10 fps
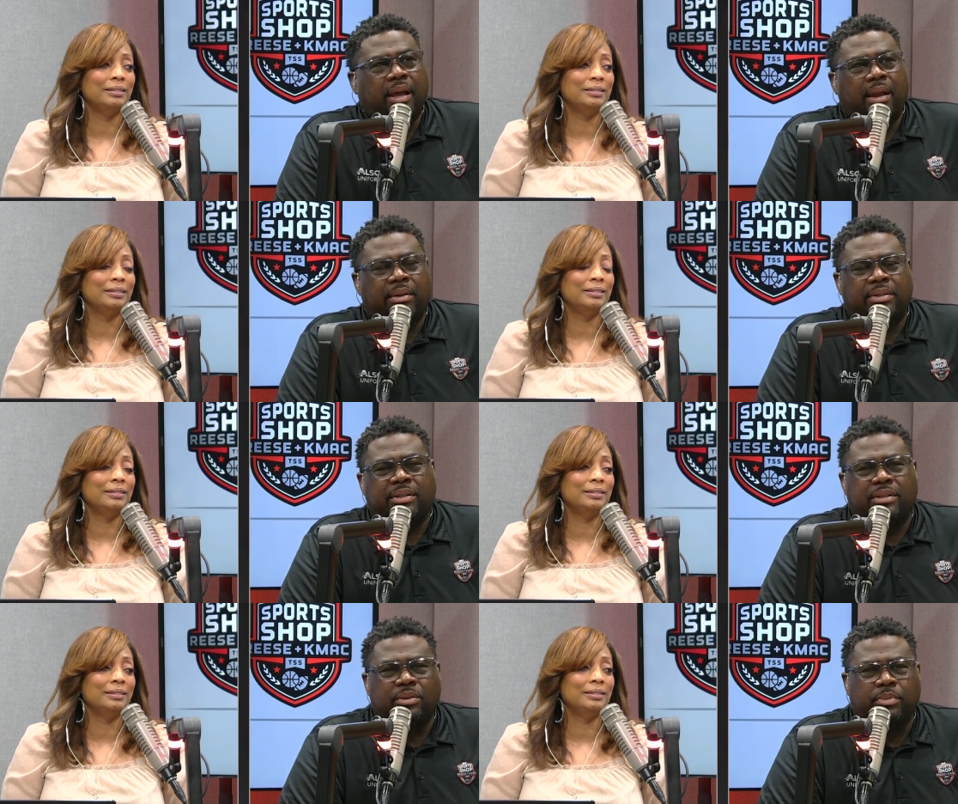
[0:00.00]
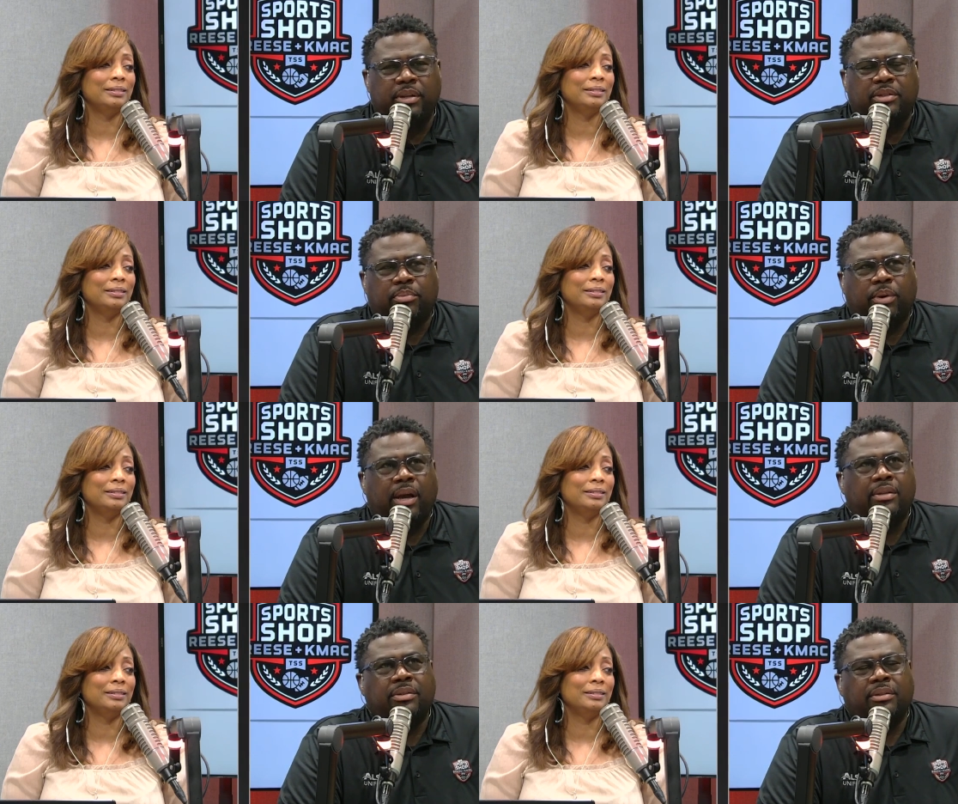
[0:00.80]
Speaker 1: I don't see too many
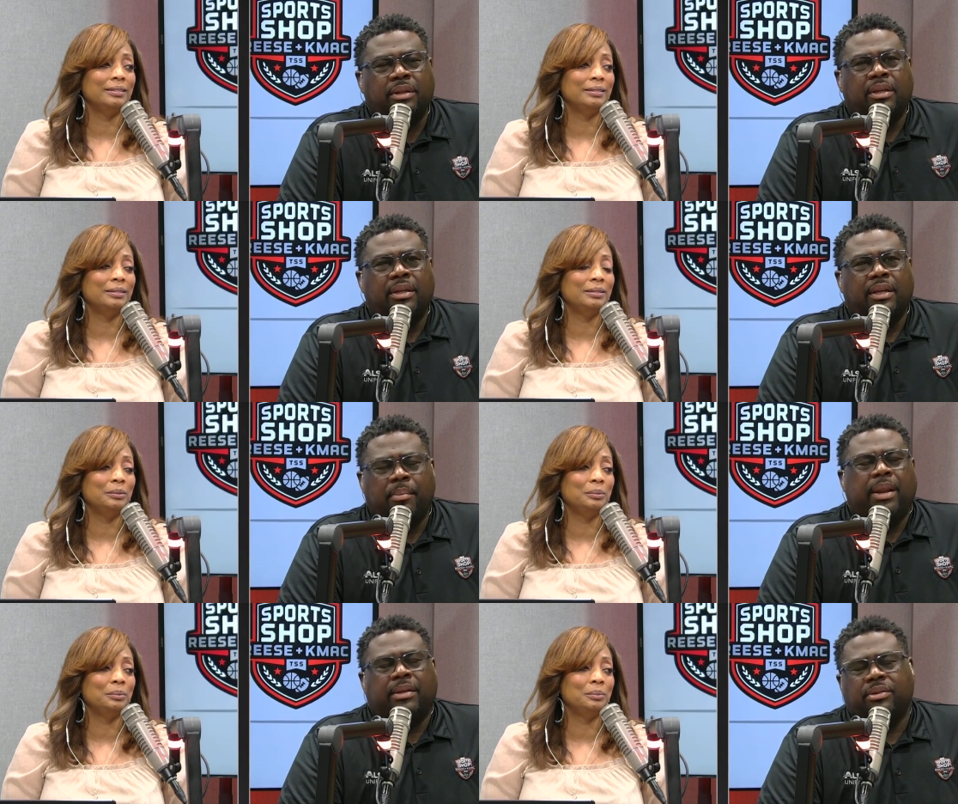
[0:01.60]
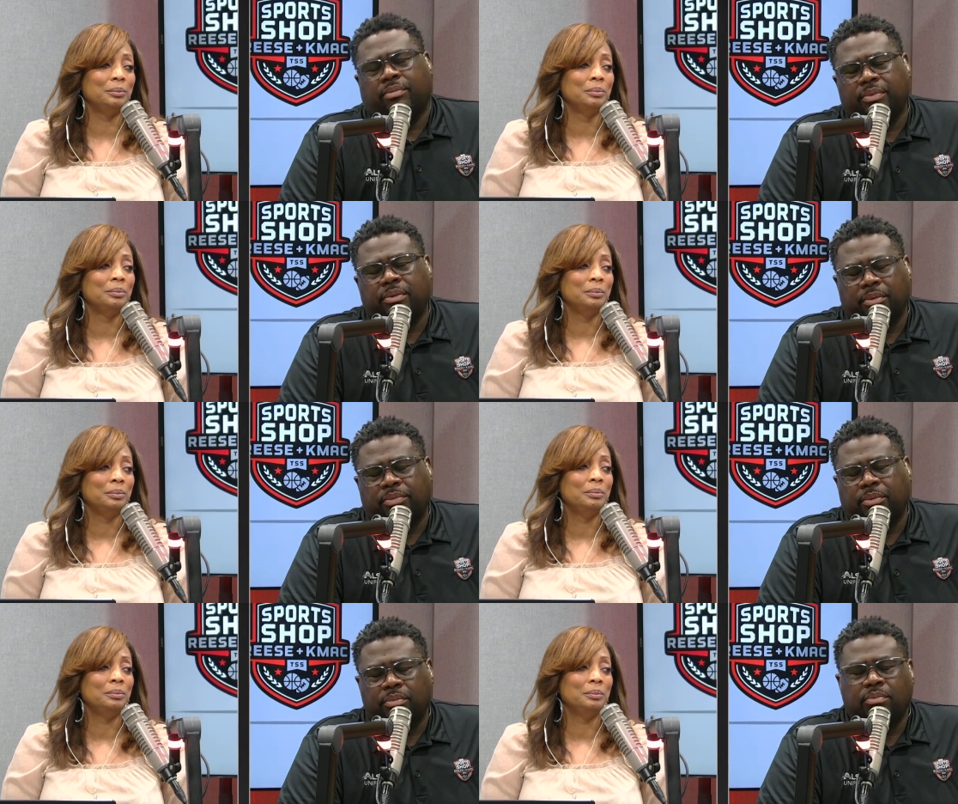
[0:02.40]
surprises. I mean, I saw a few, you know, a few
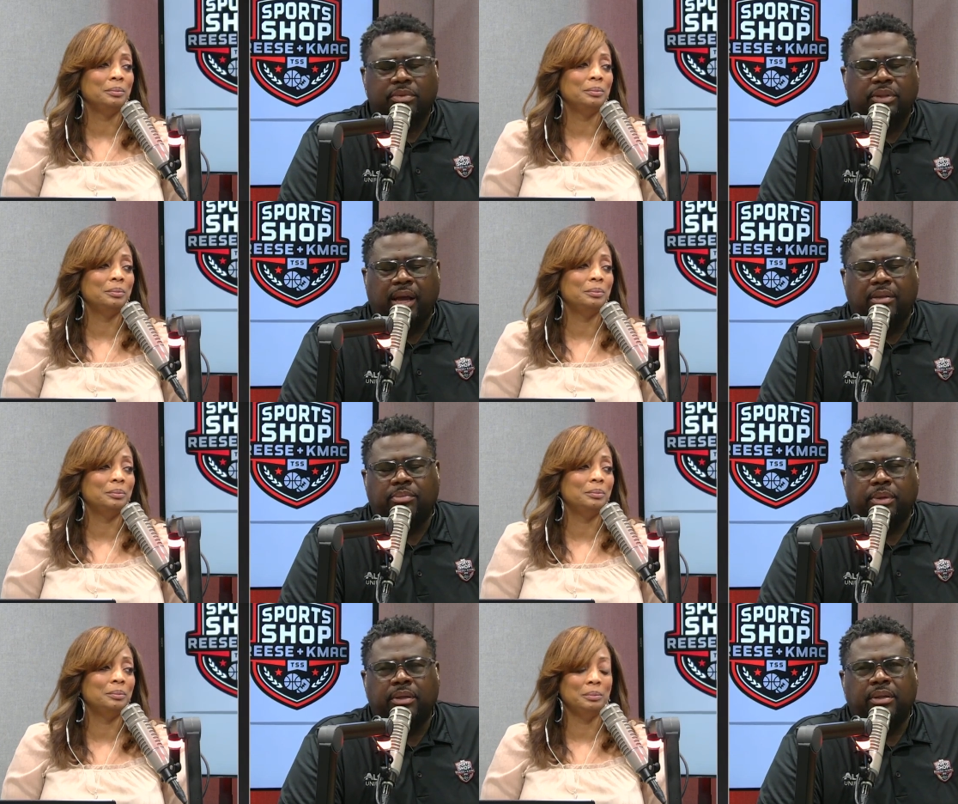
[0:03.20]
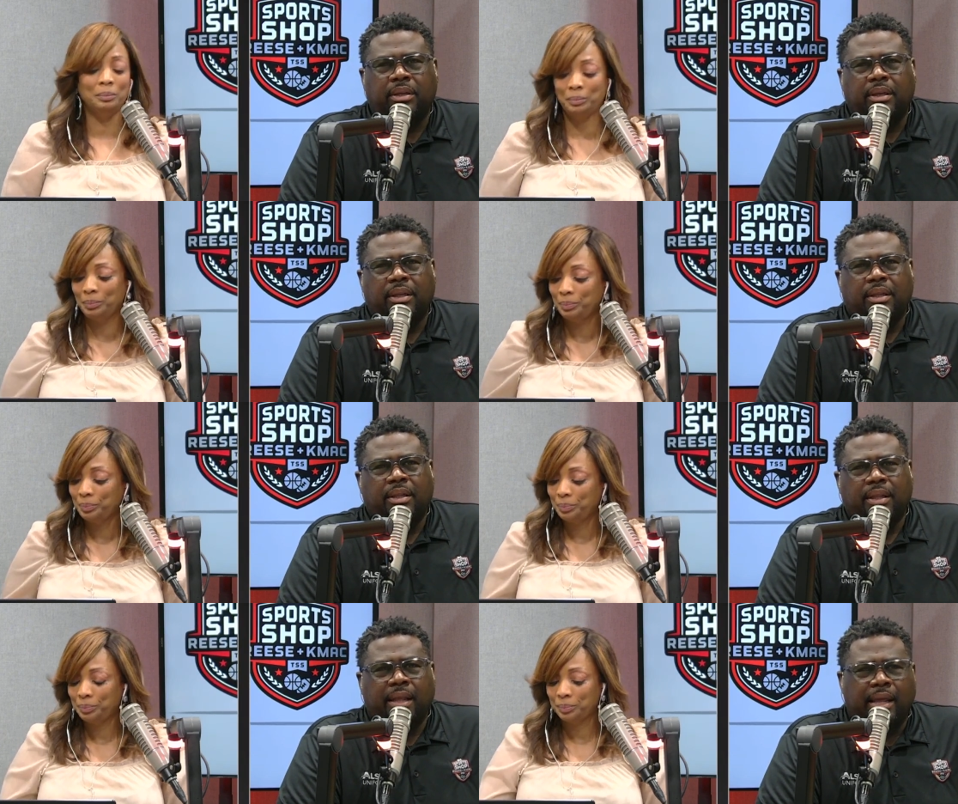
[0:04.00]
shocks, but mm-hmm.
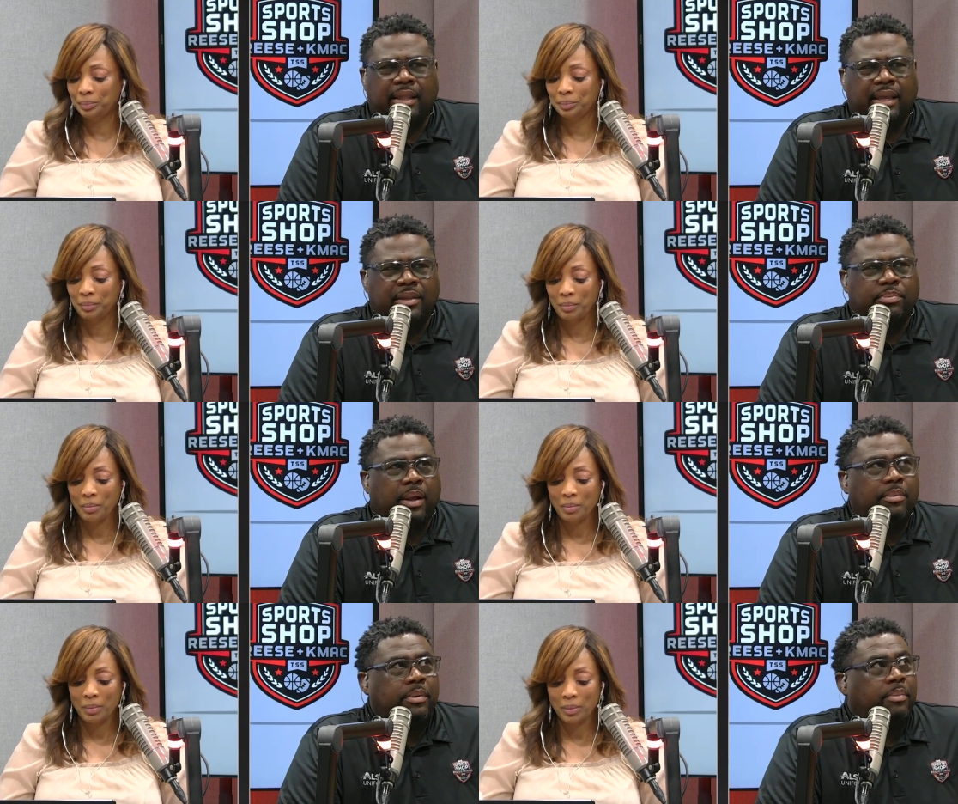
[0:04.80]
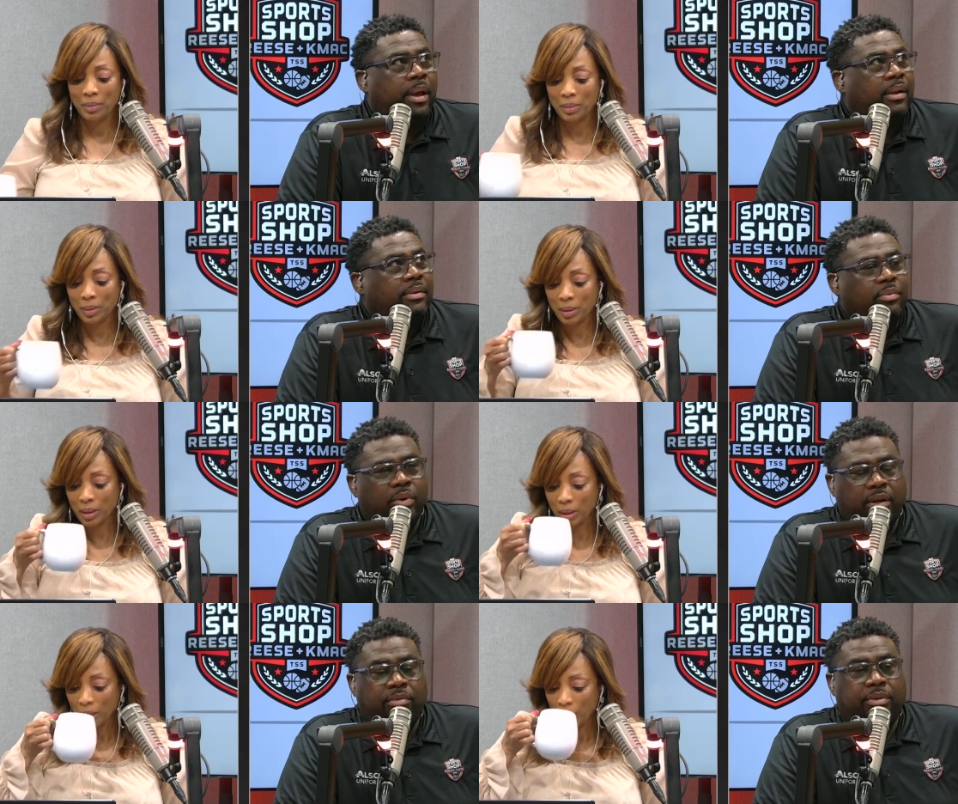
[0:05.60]
I think he's probably been battling
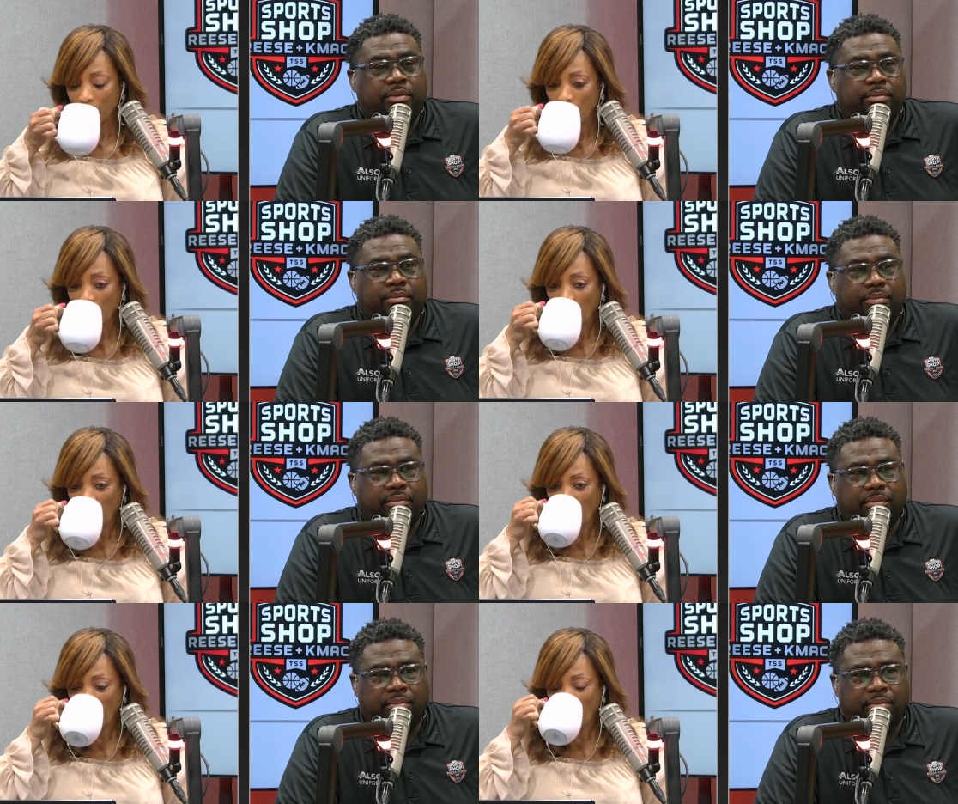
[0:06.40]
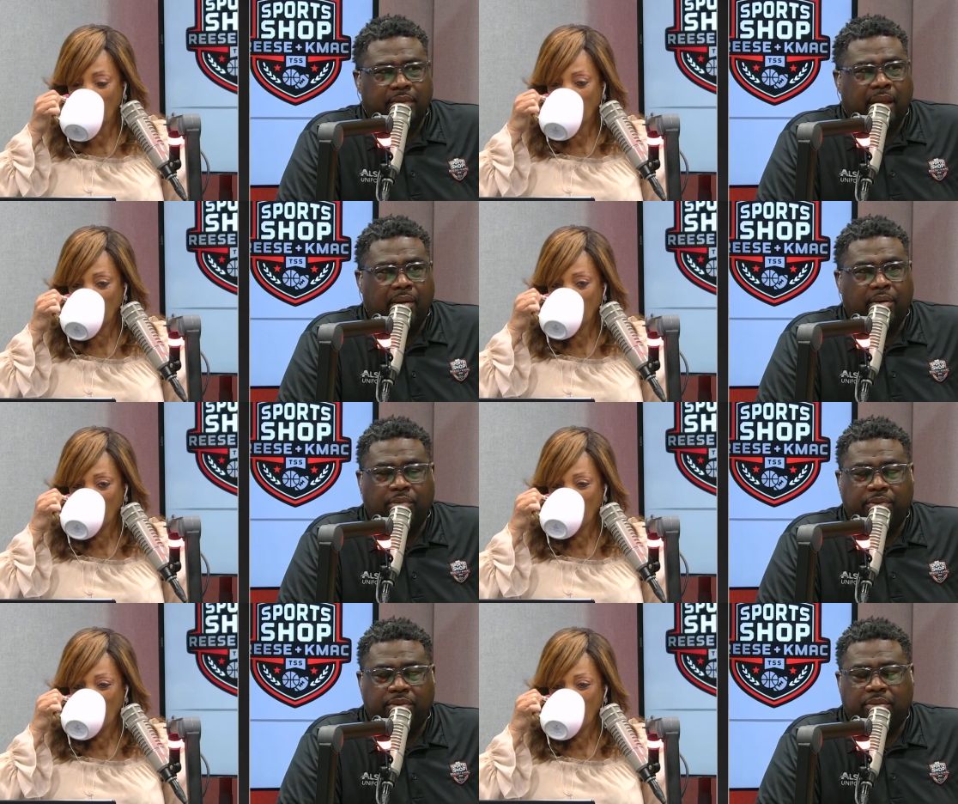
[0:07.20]
whatever. I don't know if
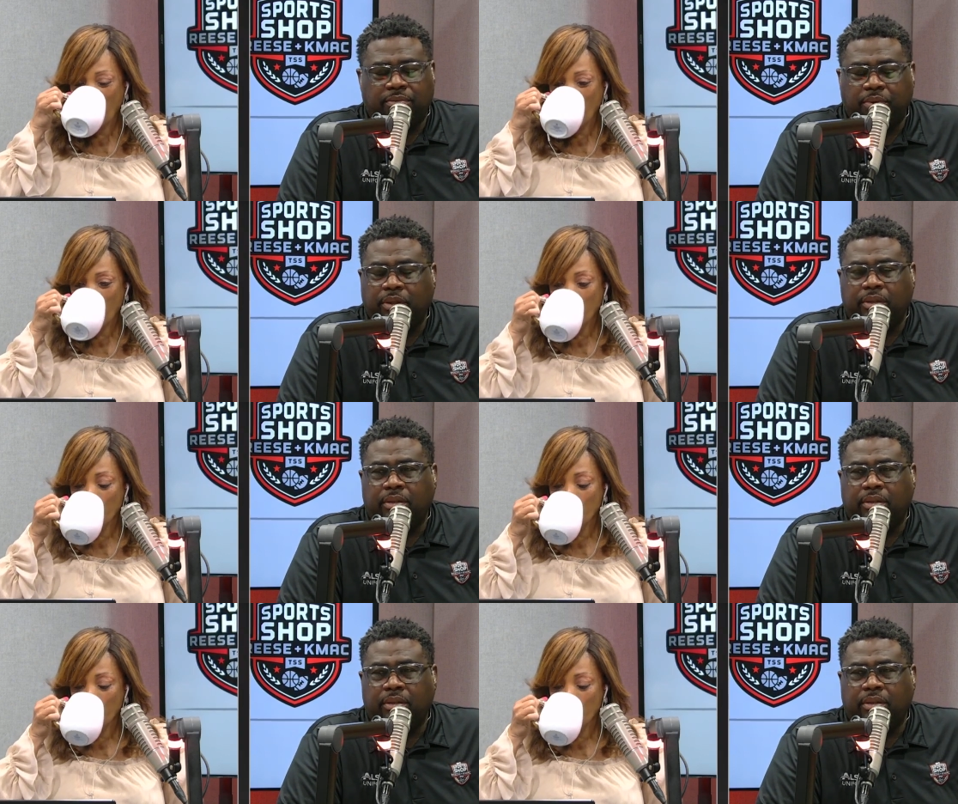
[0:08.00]
it's his foot,